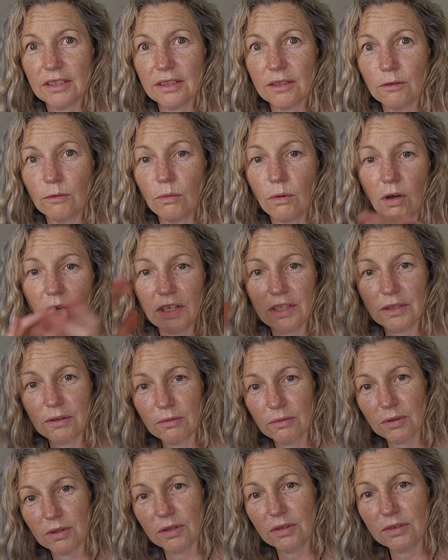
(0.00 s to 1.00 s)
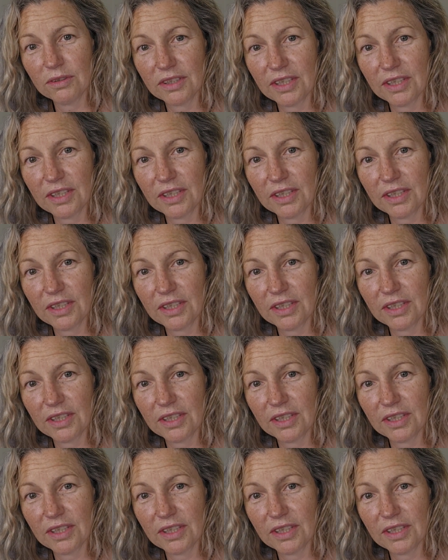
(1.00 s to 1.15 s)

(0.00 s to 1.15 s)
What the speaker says: wider world,